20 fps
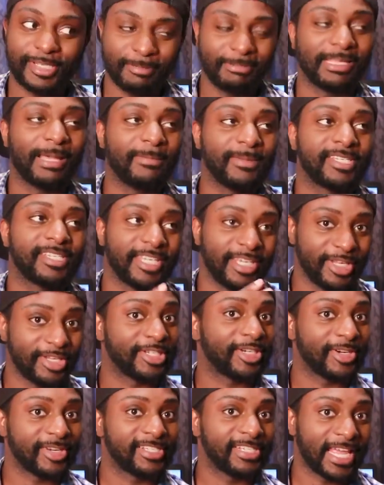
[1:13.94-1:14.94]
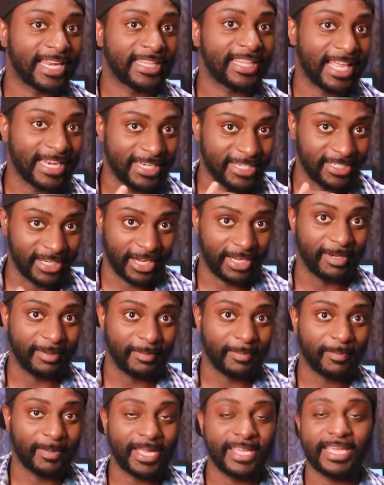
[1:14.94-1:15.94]
sometimes it's easier said than
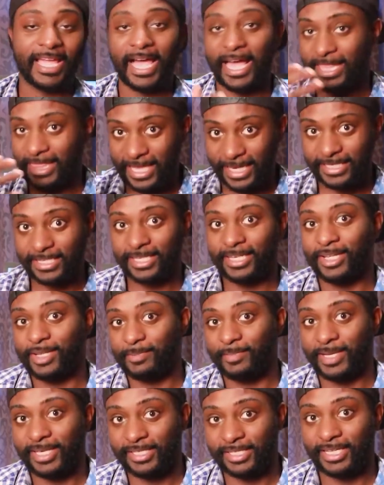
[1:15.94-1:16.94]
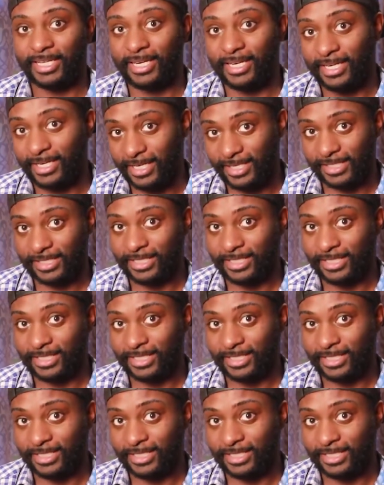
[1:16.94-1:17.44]
done, but yeah, that's another big sin in